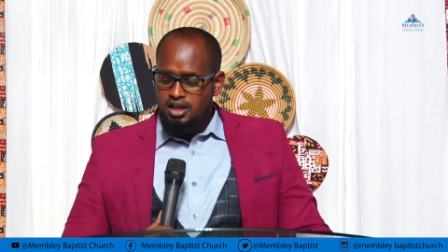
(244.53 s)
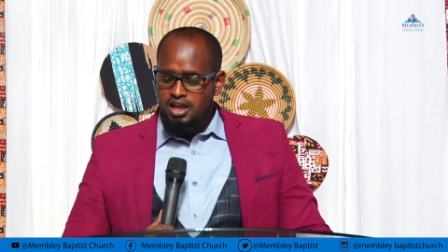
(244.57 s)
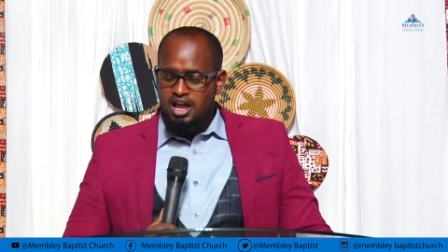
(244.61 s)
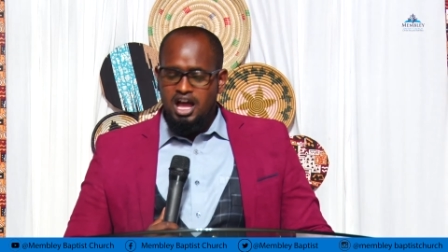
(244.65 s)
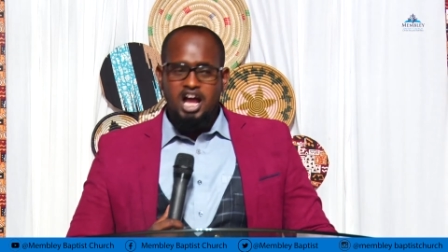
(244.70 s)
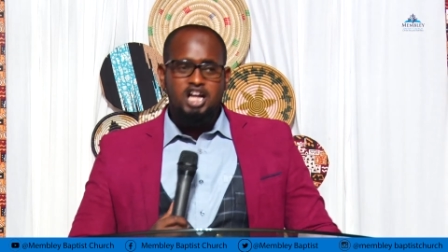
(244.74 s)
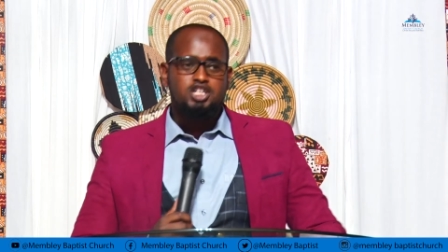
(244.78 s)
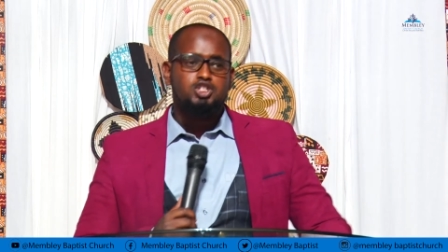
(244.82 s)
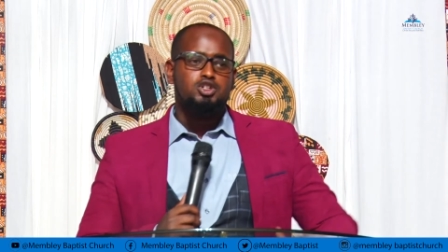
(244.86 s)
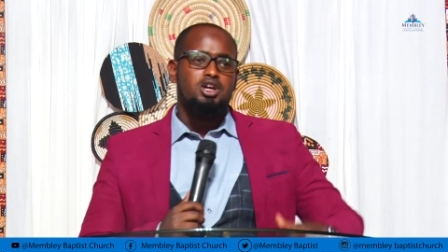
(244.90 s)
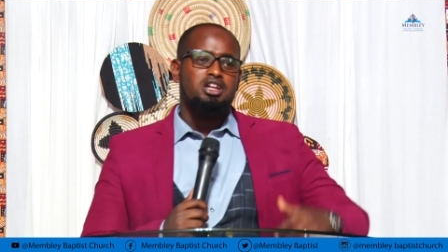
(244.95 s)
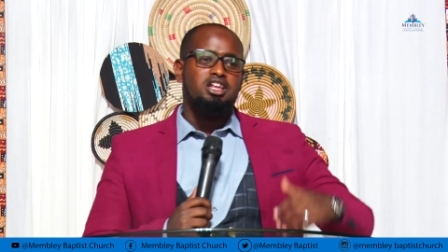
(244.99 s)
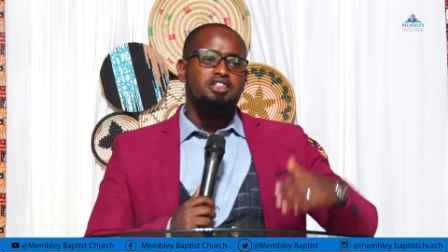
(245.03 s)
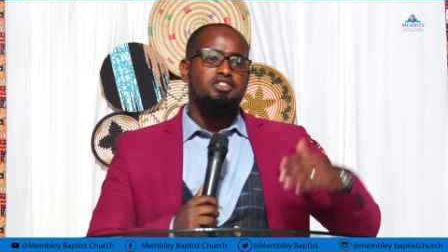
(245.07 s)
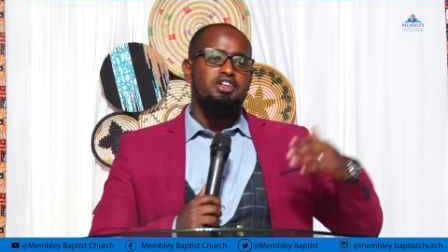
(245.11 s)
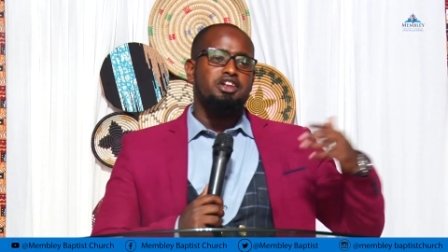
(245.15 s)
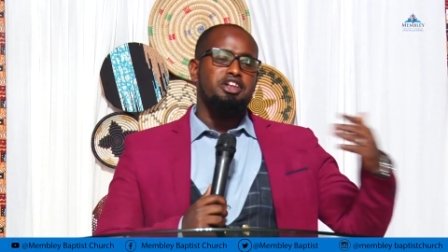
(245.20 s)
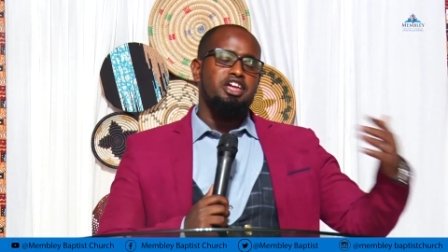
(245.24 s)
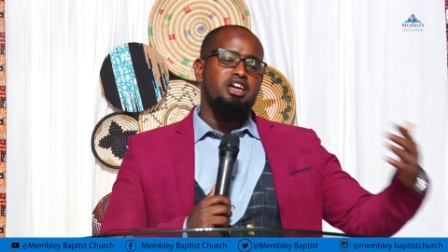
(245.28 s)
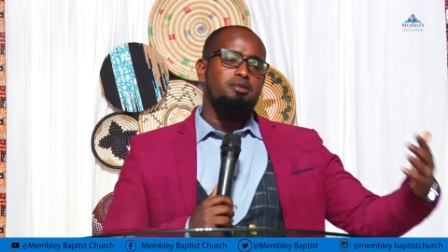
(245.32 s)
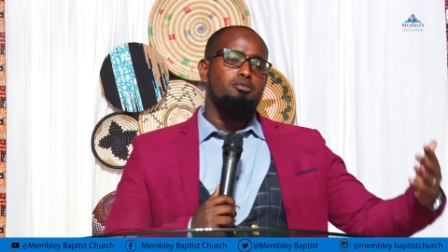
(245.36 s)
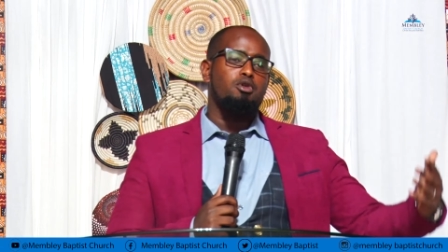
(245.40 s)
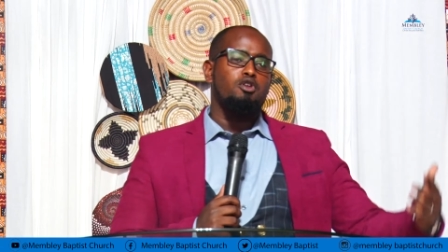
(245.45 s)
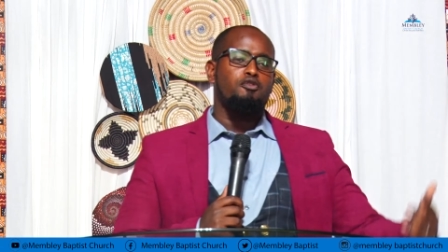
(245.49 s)
Actually, the
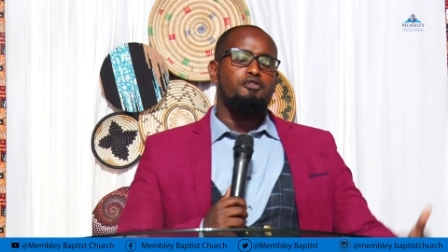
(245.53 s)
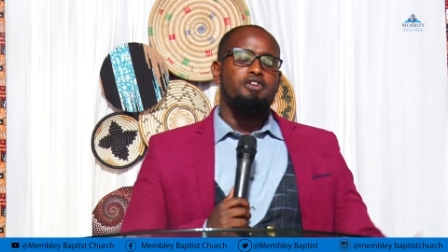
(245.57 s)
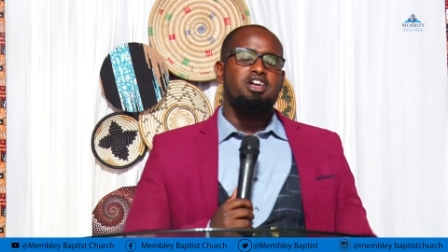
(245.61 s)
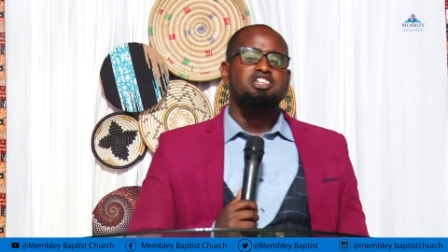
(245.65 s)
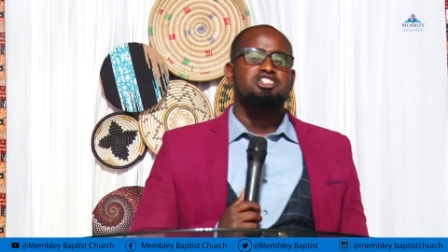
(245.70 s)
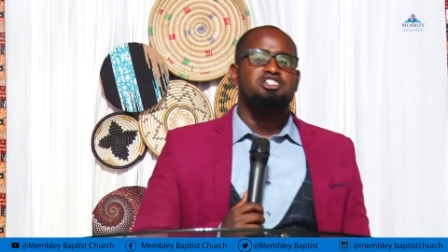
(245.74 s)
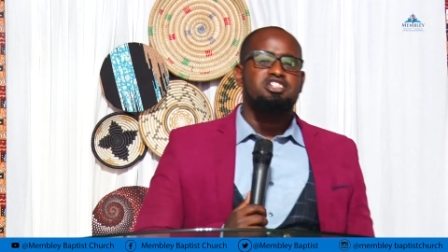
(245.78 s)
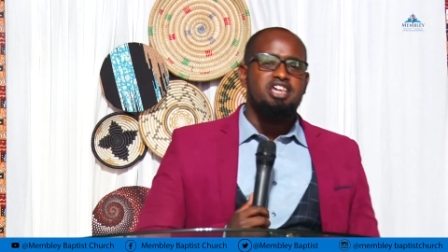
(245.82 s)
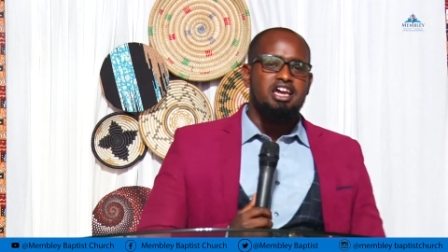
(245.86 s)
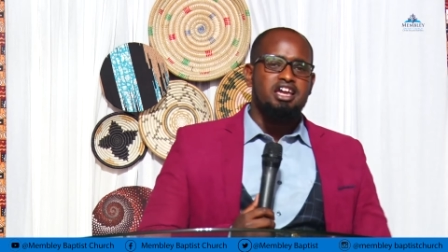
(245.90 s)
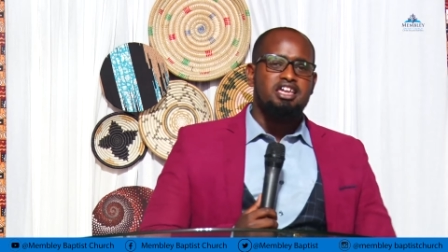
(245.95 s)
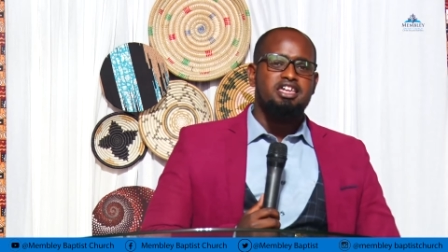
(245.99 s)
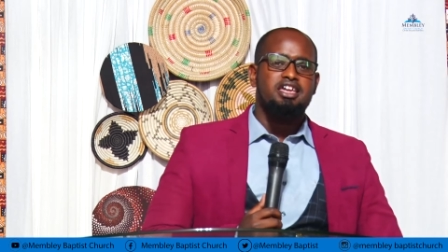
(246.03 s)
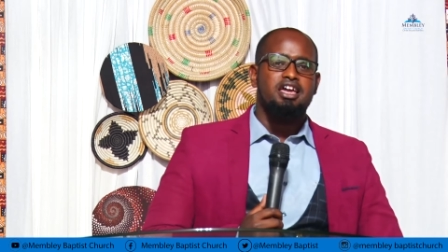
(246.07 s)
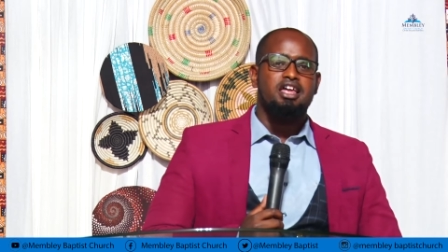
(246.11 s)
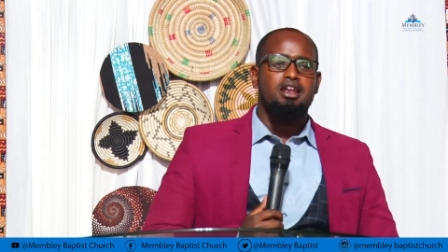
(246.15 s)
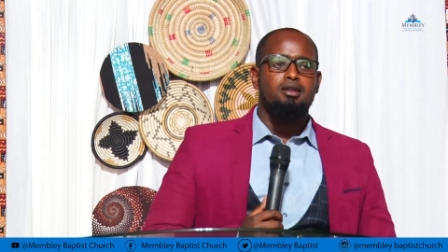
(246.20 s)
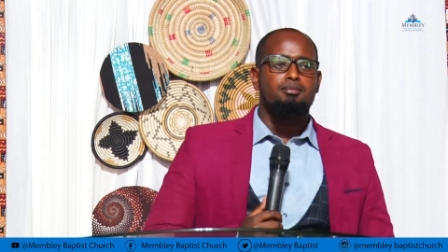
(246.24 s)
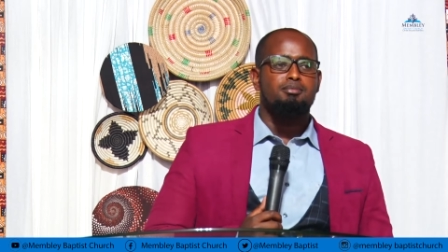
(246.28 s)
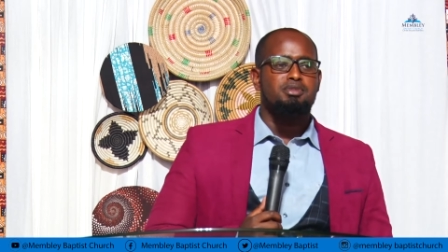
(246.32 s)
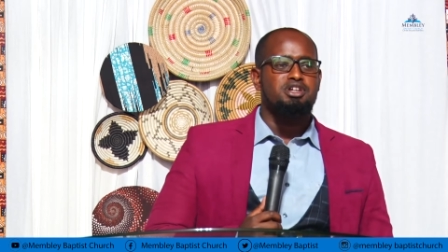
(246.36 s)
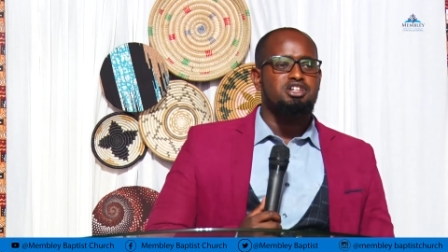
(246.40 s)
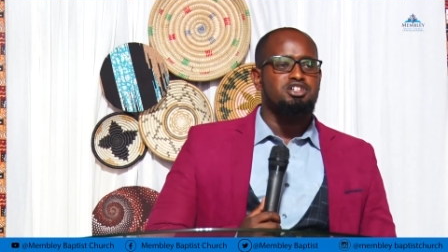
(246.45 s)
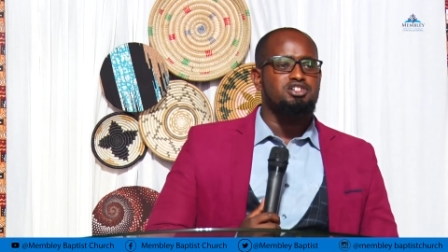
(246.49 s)
name of
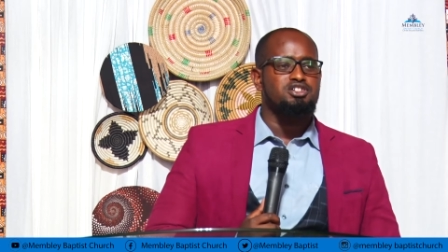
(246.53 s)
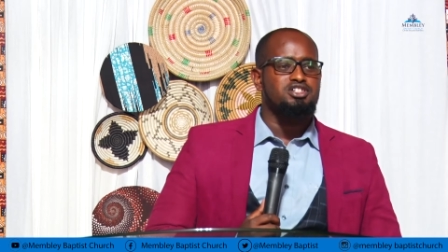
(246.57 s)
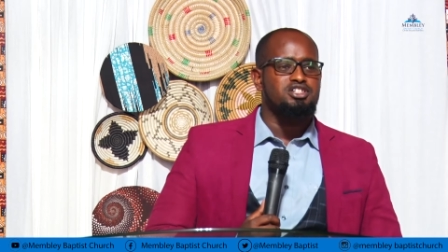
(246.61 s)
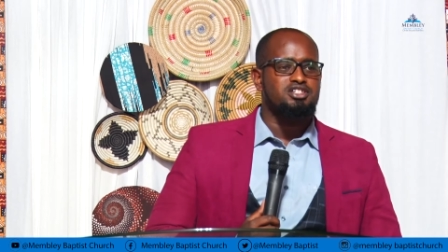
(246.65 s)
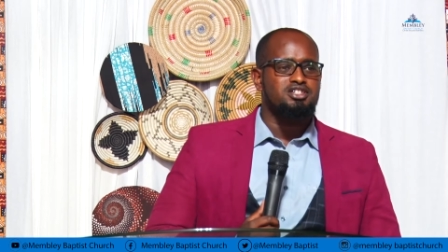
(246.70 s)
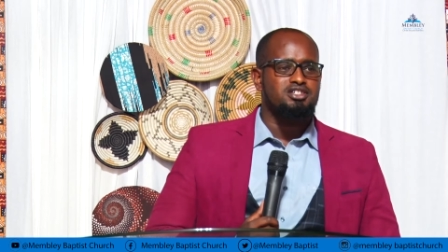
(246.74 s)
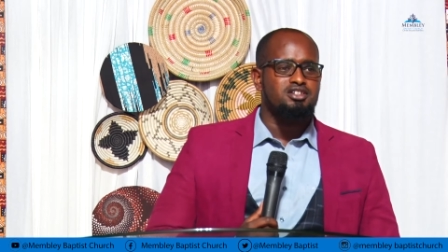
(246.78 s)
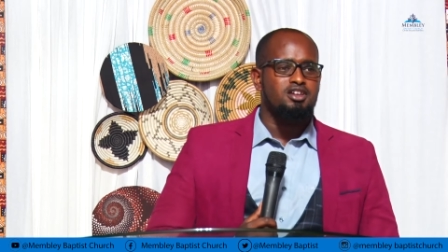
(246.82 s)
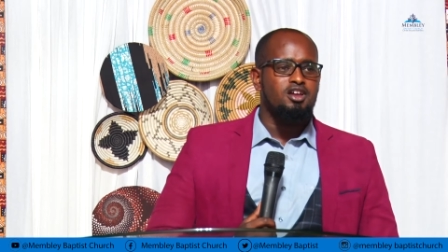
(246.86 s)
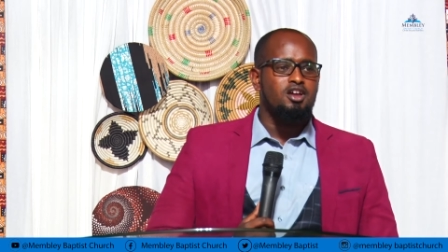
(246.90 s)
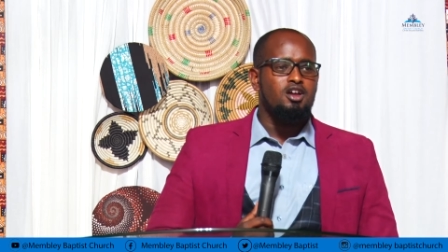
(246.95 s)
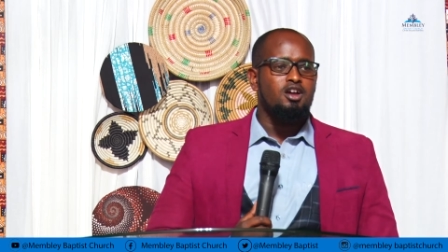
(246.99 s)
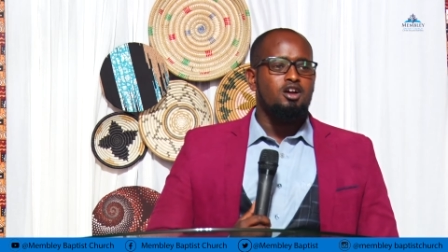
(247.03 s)
Ezekiel means